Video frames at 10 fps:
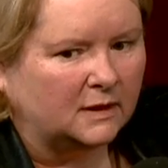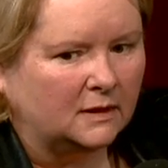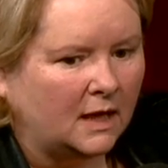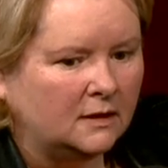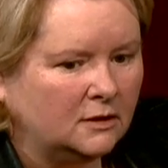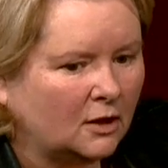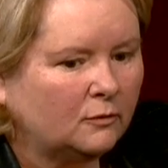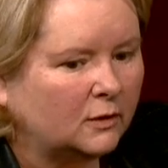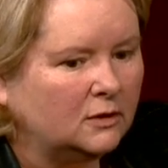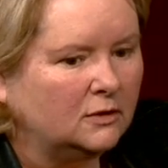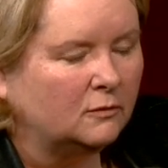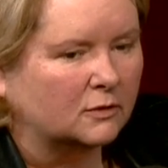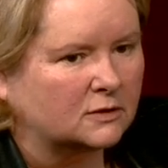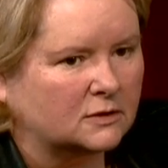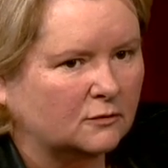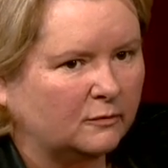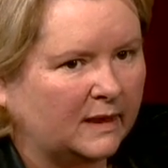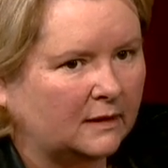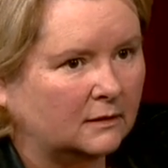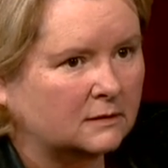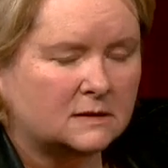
And, and no one knew what to do about it.